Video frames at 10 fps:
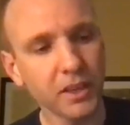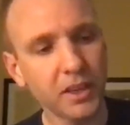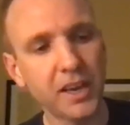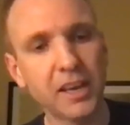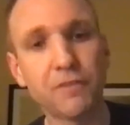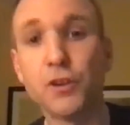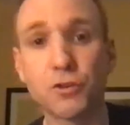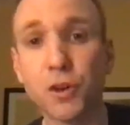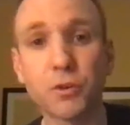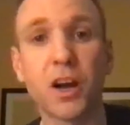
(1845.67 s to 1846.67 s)
if you
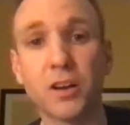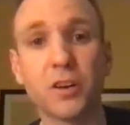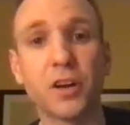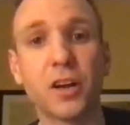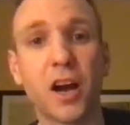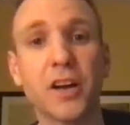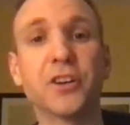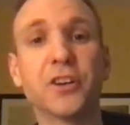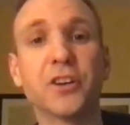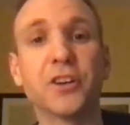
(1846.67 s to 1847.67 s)
don't
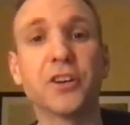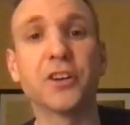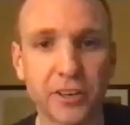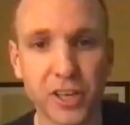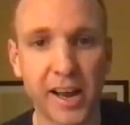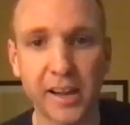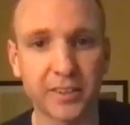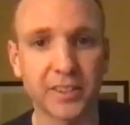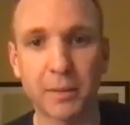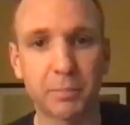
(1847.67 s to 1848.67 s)
understand why your
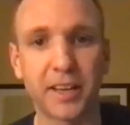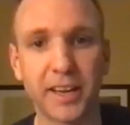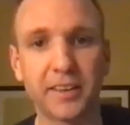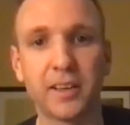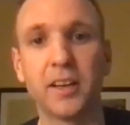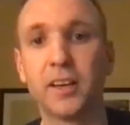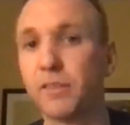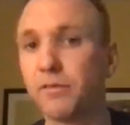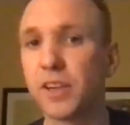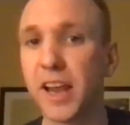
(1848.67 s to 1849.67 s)
child is not playing,
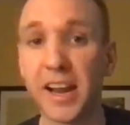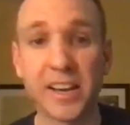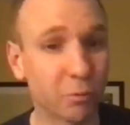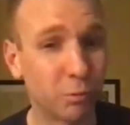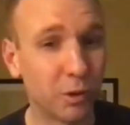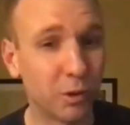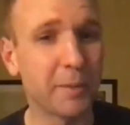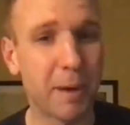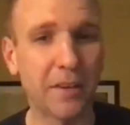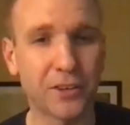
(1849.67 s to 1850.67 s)
and it really
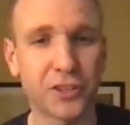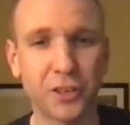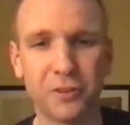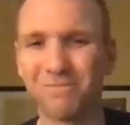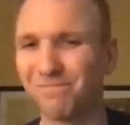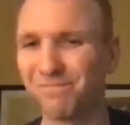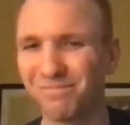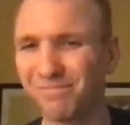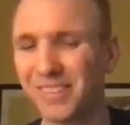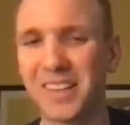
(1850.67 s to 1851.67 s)
bothers you,
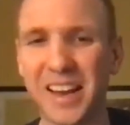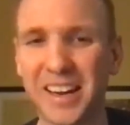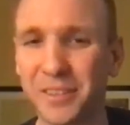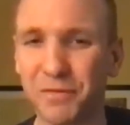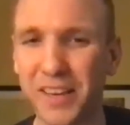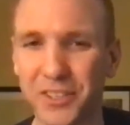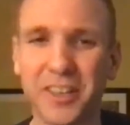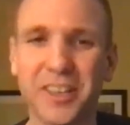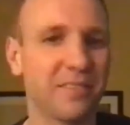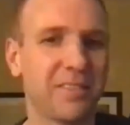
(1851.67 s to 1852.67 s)
and it's
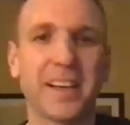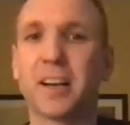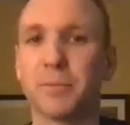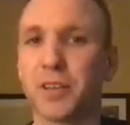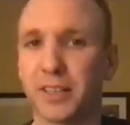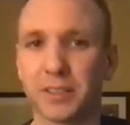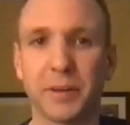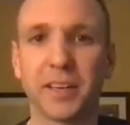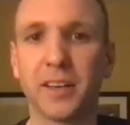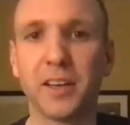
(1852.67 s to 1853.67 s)
festering, then come talk to
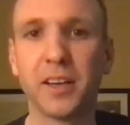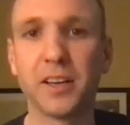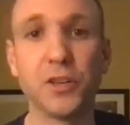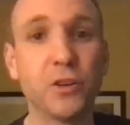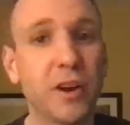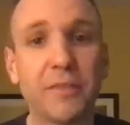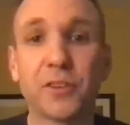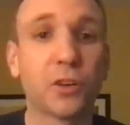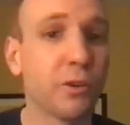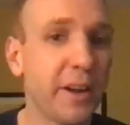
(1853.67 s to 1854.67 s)
me. You don't have to
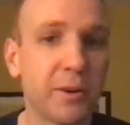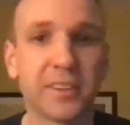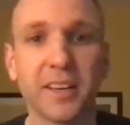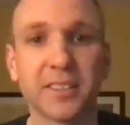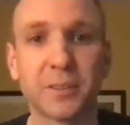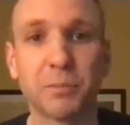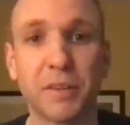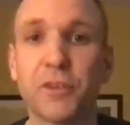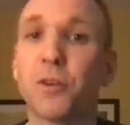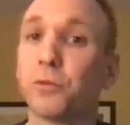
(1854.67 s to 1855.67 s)
agree with us, but
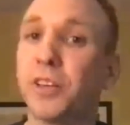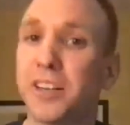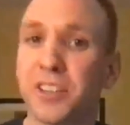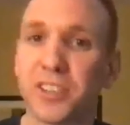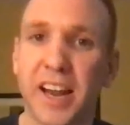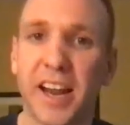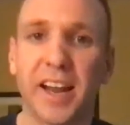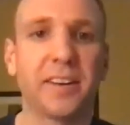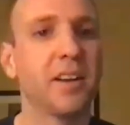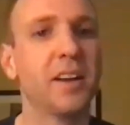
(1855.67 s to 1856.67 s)
if you don't really
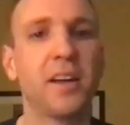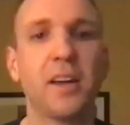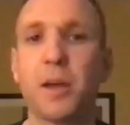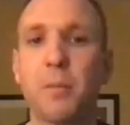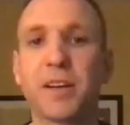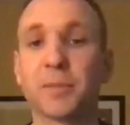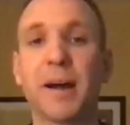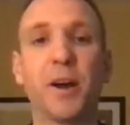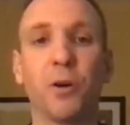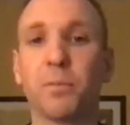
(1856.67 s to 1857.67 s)
understand, because
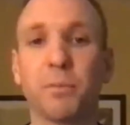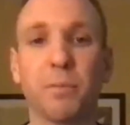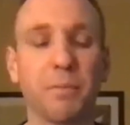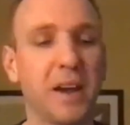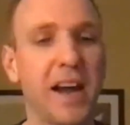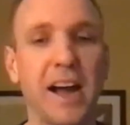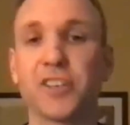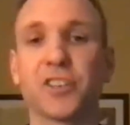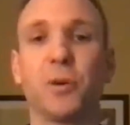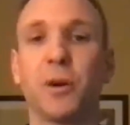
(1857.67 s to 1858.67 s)
my hope, I
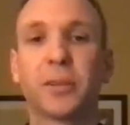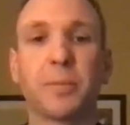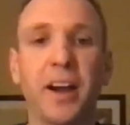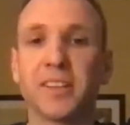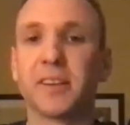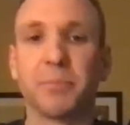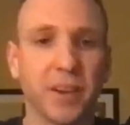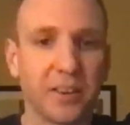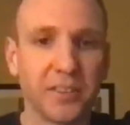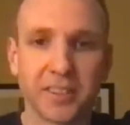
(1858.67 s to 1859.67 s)
just don't want the parents up
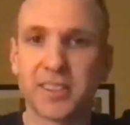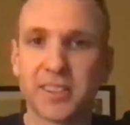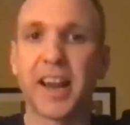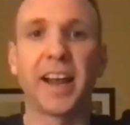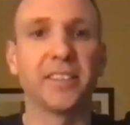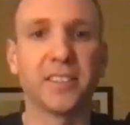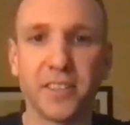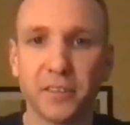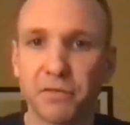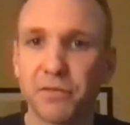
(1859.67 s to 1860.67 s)
there in the stands,
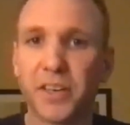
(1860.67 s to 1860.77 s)
you know,